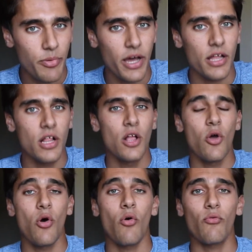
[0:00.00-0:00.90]
But
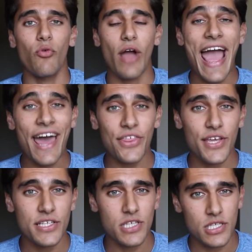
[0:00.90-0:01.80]
for athletes,